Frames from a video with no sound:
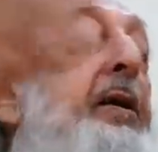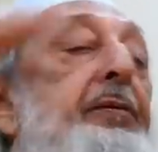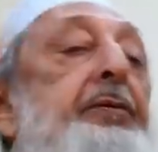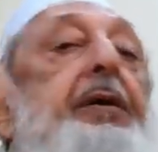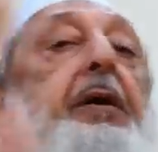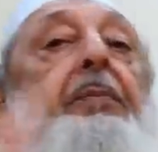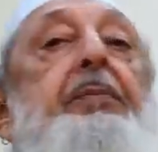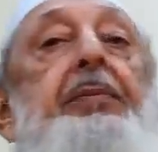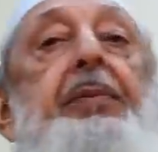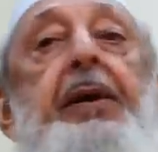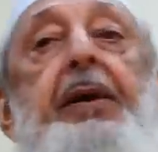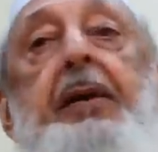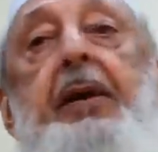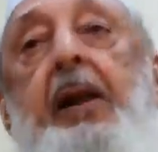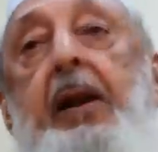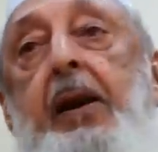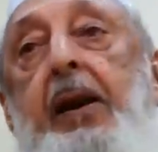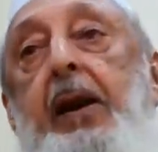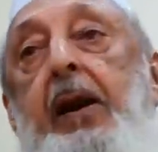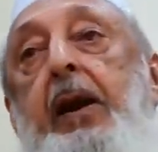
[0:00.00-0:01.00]
accepted
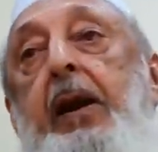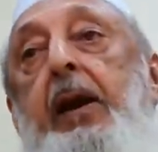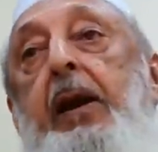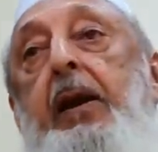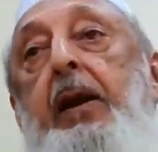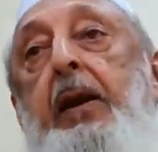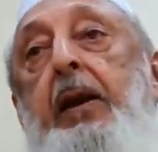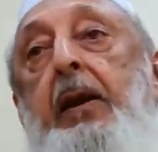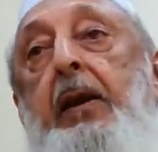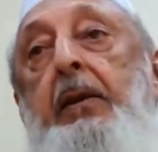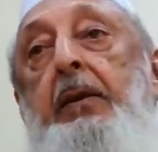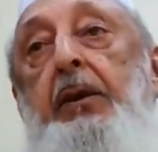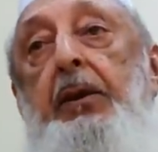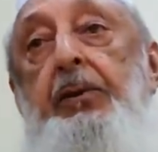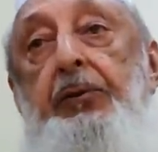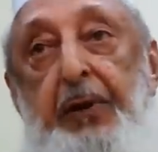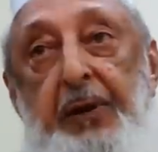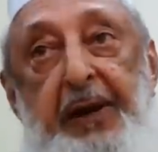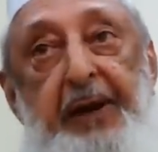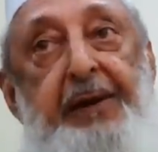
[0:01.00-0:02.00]
the
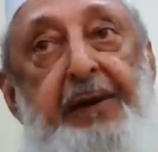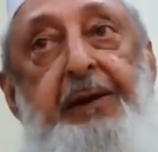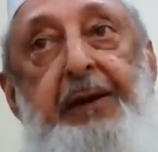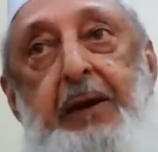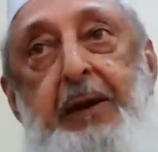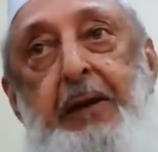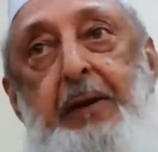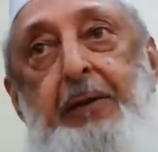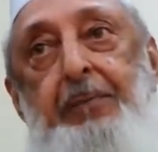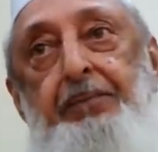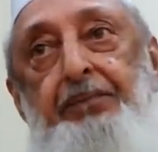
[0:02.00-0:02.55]
Trinity